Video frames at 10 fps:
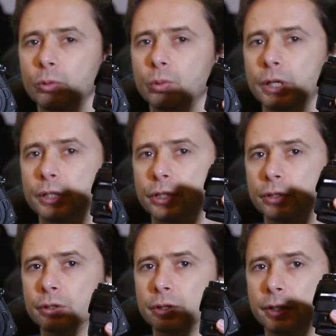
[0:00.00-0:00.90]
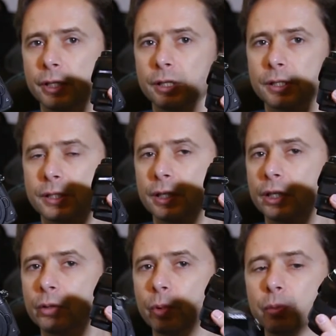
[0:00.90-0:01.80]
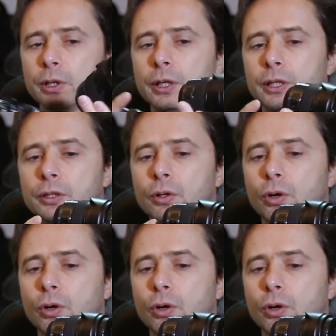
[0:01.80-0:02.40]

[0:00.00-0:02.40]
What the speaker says: which is equivalent